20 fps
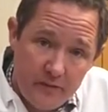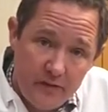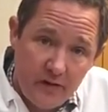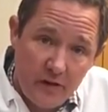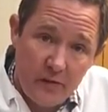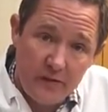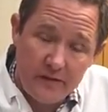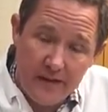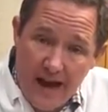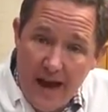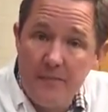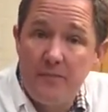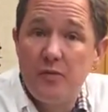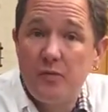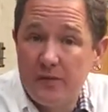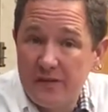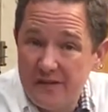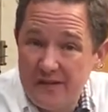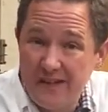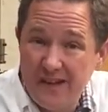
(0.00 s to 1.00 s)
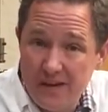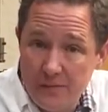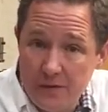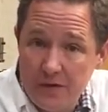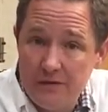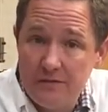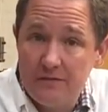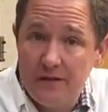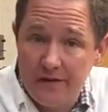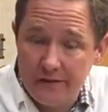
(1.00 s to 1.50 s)
So it's apple with
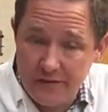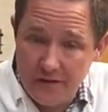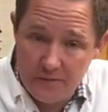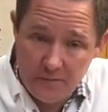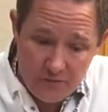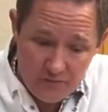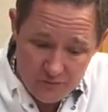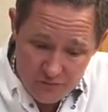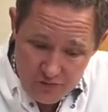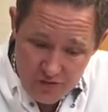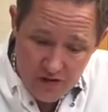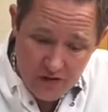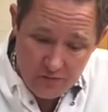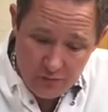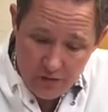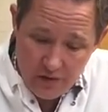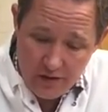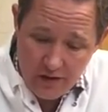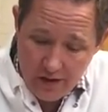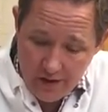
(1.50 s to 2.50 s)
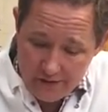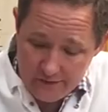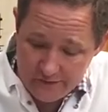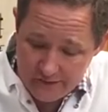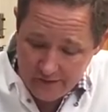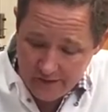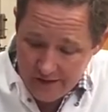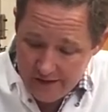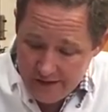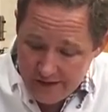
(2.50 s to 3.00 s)
cinnamon. It's going to be really, really
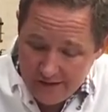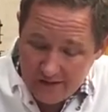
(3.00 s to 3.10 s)
nice,